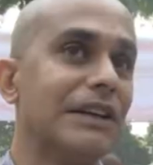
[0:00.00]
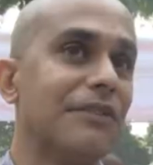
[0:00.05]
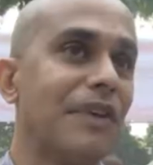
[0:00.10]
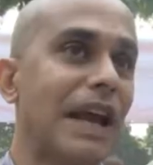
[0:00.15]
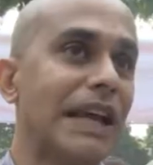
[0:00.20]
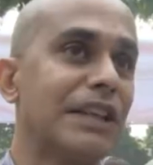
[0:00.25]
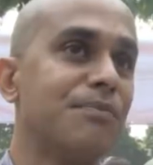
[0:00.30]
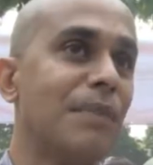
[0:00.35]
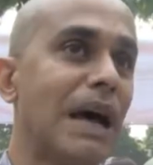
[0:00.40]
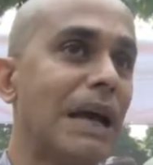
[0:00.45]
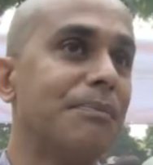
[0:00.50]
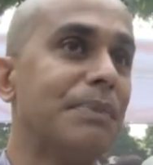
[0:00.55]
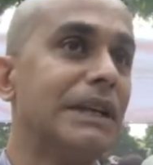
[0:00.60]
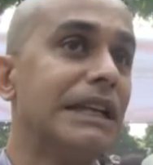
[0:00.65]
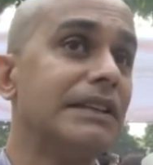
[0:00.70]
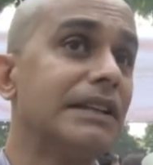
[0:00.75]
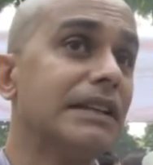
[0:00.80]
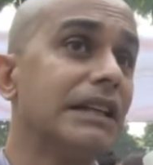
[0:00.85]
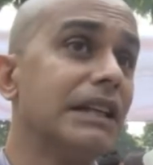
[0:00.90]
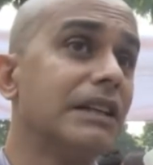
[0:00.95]
affects my
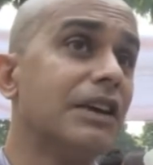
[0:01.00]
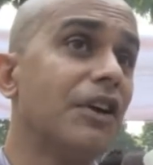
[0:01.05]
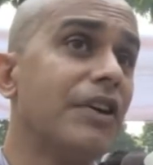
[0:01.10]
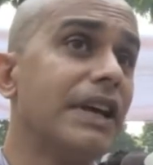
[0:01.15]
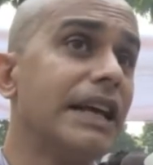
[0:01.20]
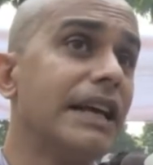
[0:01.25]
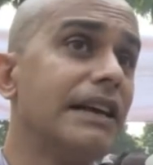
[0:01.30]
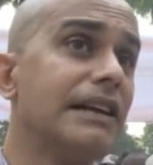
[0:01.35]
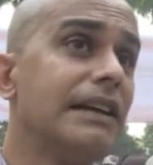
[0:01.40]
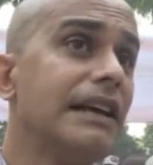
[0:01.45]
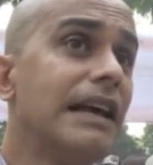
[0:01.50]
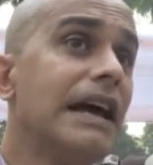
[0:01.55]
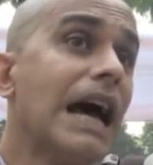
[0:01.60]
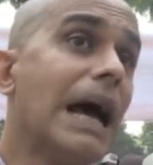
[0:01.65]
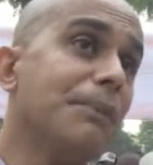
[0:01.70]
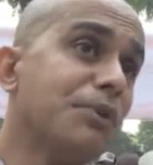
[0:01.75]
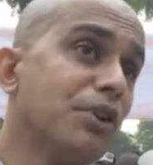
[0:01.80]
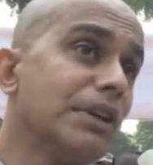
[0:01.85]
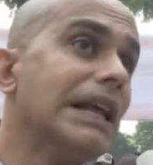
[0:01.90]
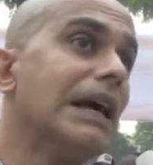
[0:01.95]
political career,
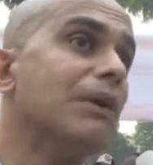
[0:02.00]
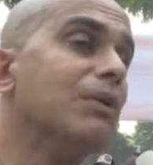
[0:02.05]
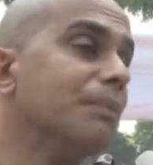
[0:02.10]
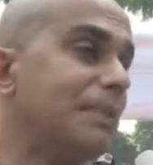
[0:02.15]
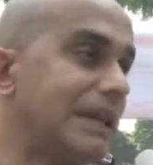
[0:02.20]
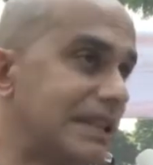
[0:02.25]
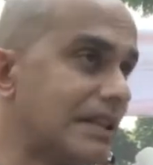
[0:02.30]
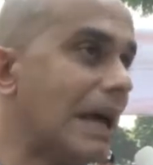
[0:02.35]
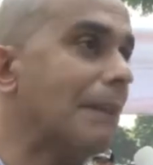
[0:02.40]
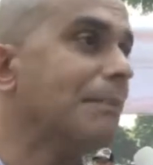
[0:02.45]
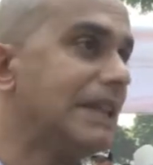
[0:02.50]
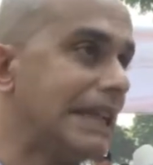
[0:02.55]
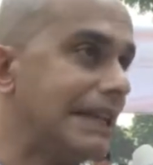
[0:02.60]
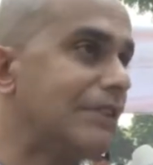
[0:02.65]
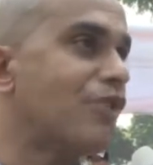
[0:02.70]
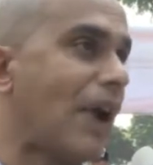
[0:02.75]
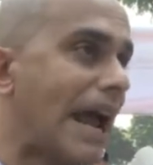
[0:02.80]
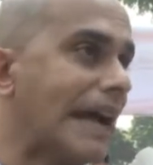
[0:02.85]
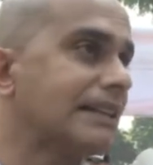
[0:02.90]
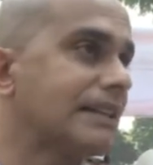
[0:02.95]
I'm sure there will be some
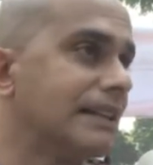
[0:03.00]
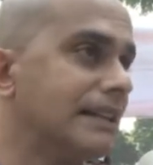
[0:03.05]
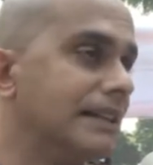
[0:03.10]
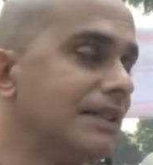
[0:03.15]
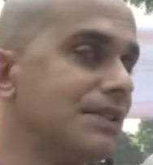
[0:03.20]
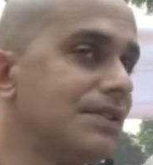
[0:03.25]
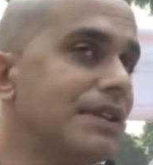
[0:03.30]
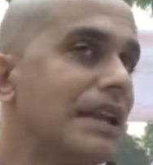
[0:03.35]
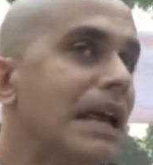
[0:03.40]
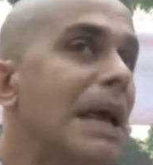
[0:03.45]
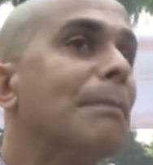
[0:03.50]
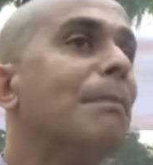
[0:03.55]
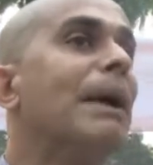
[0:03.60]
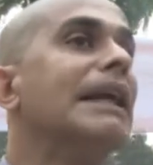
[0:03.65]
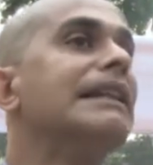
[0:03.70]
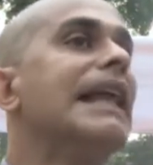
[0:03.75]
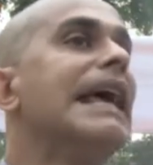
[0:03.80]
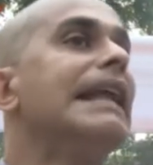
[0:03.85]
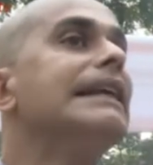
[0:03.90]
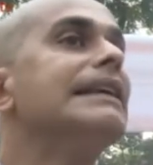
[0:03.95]
detractors,
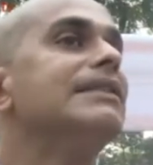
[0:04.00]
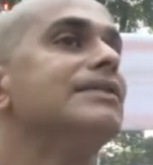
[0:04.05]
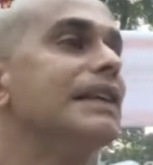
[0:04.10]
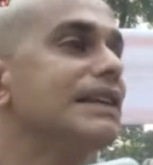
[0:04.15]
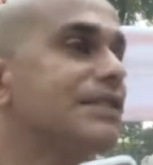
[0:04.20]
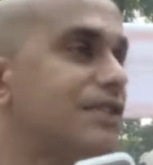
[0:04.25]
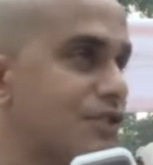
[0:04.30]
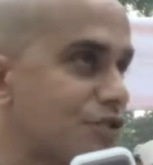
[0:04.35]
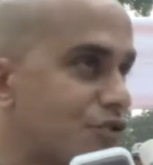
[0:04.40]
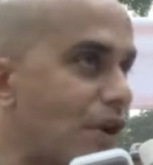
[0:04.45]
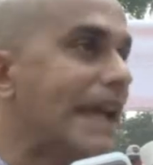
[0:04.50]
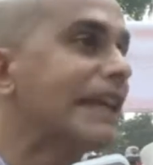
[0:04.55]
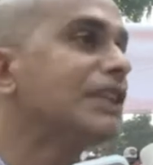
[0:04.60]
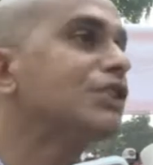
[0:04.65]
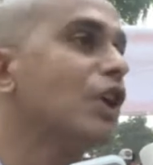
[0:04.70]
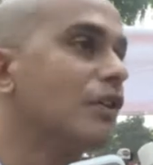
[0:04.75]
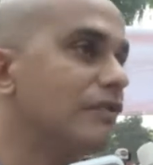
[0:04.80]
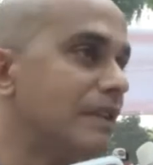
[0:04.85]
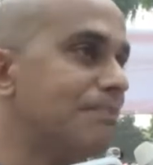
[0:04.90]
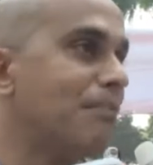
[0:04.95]
but that is the
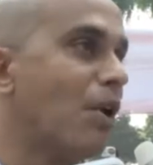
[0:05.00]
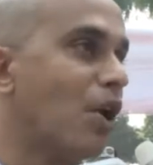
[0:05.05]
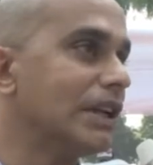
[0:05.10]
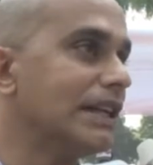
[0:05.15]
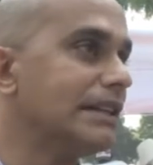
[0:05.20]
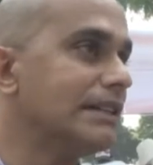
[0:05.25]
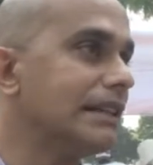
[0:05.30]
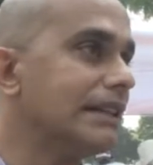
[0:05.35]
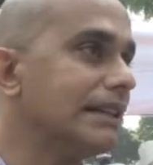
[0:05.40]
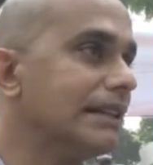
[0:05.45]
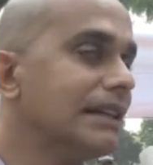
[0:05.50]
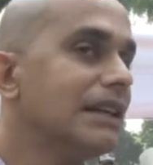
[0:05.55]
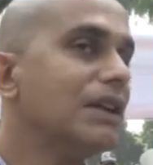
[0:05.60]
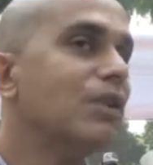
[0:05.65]
strength of a polity.